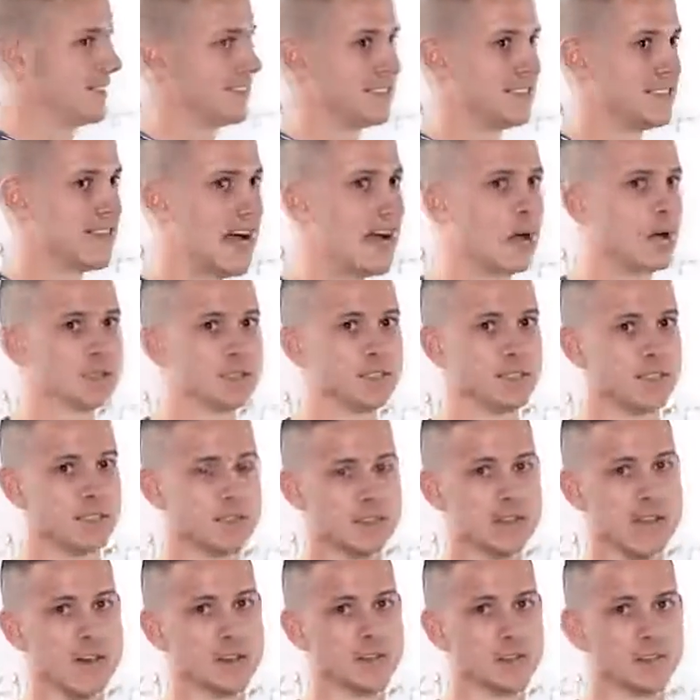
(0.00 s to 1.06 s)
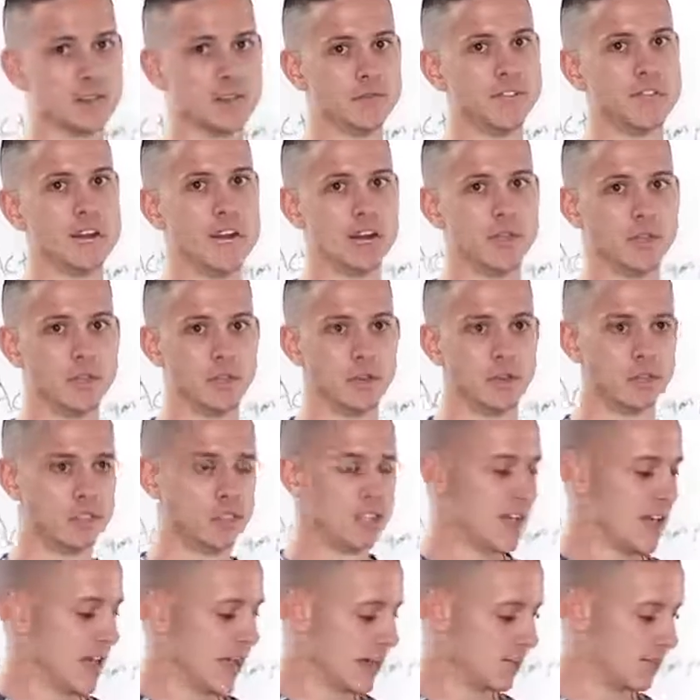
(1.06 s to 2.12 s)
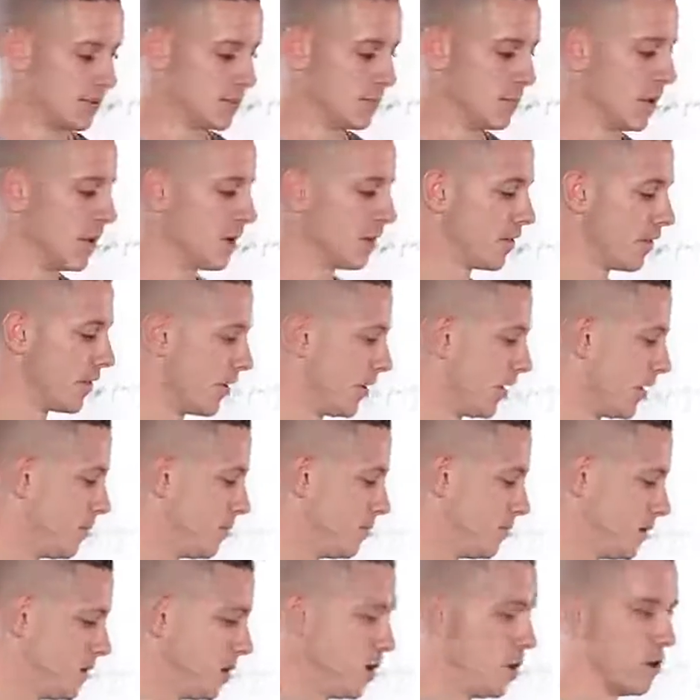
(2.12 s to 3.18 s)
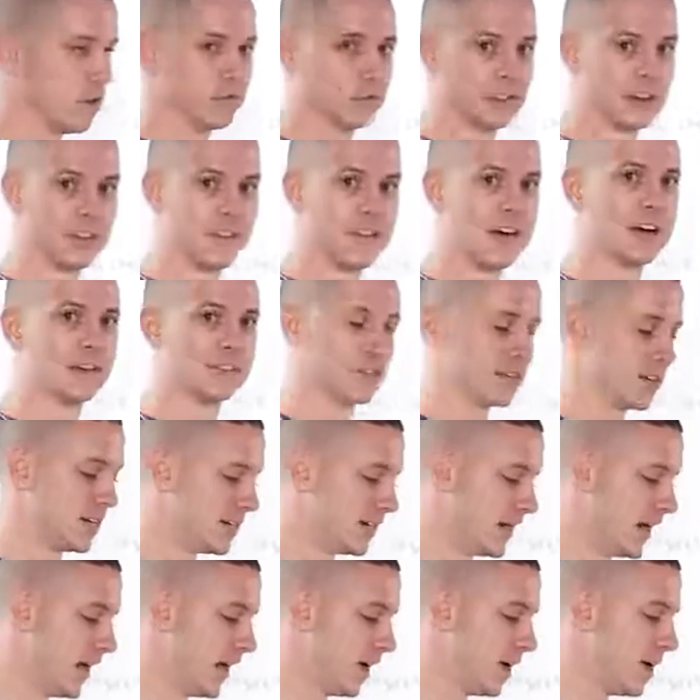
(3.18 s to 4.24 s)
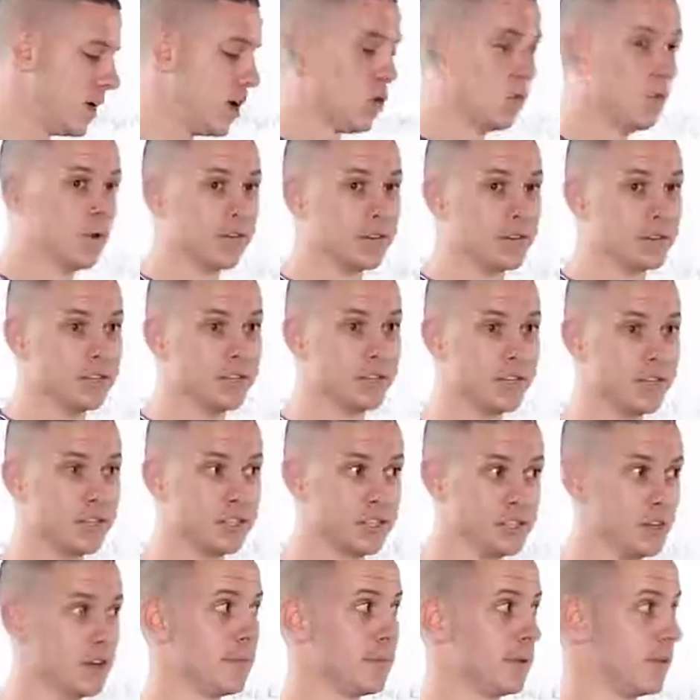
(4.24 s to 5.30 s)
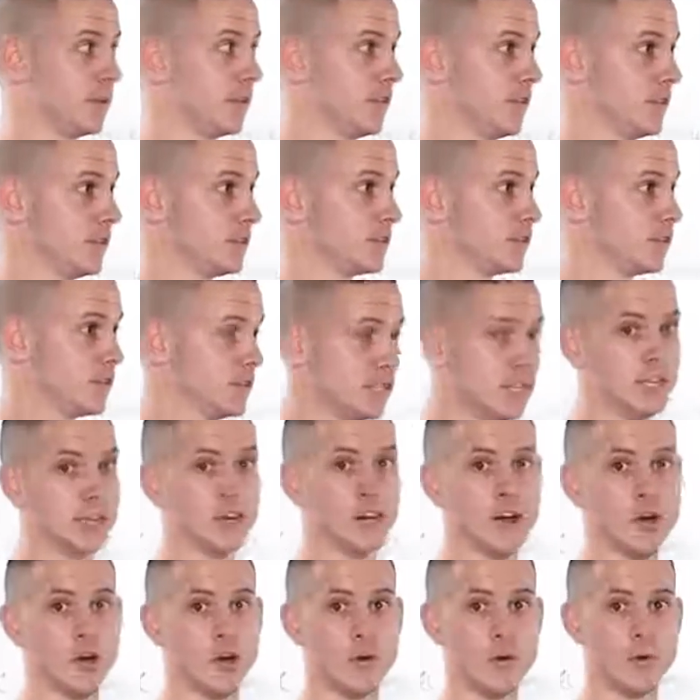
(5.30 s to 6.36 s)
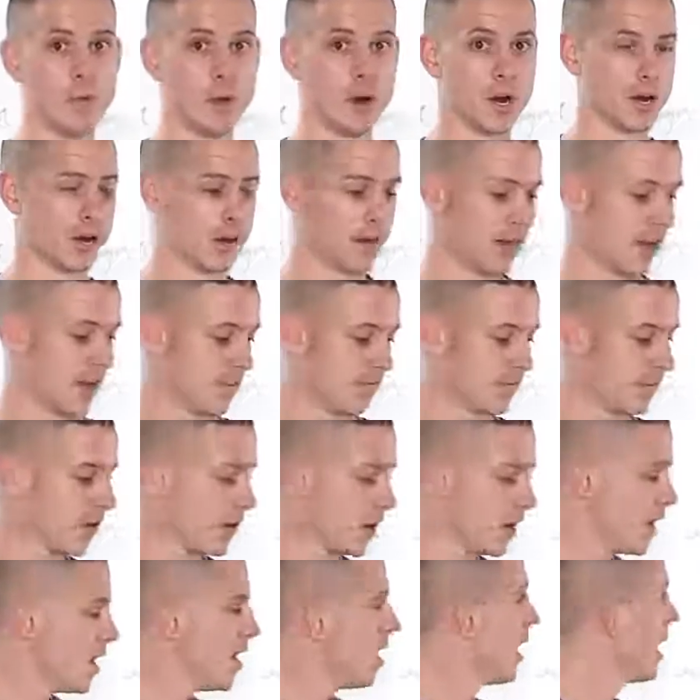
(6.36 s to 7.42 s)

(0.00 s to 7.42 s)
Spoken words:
gets thousands and thousands of downloads every month, over 1,000 a day with legitimately zero marketing effort.